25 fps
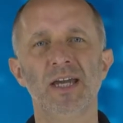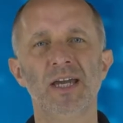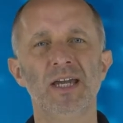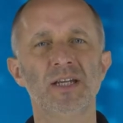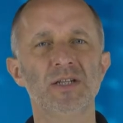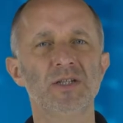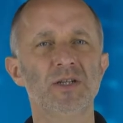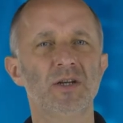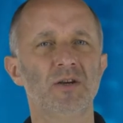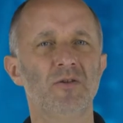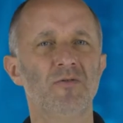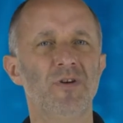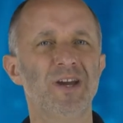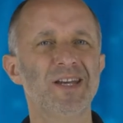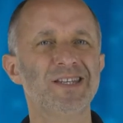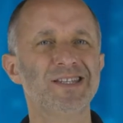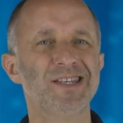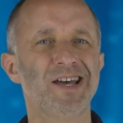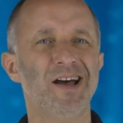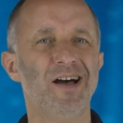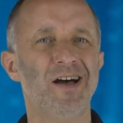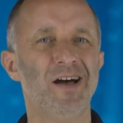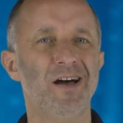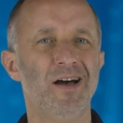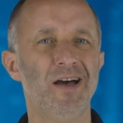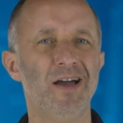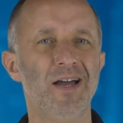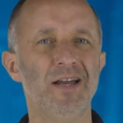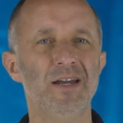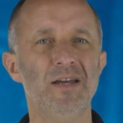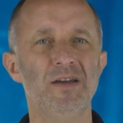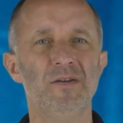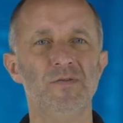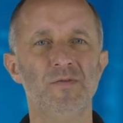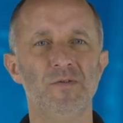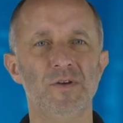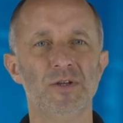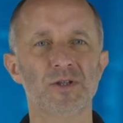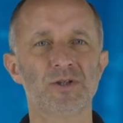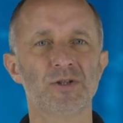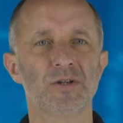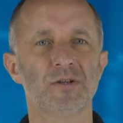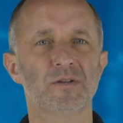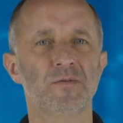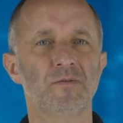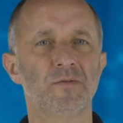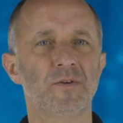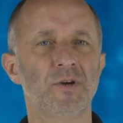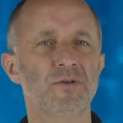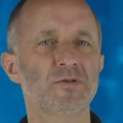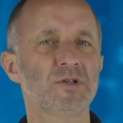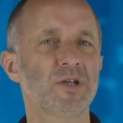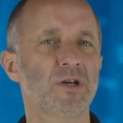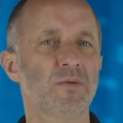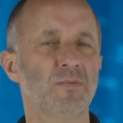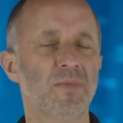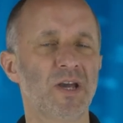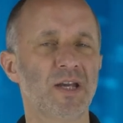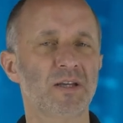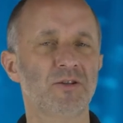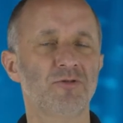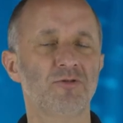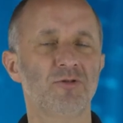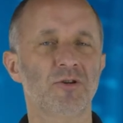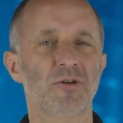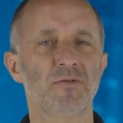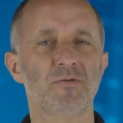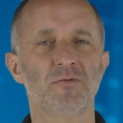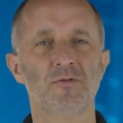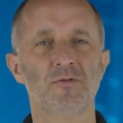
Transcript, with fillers: integrates a highly efficient photometric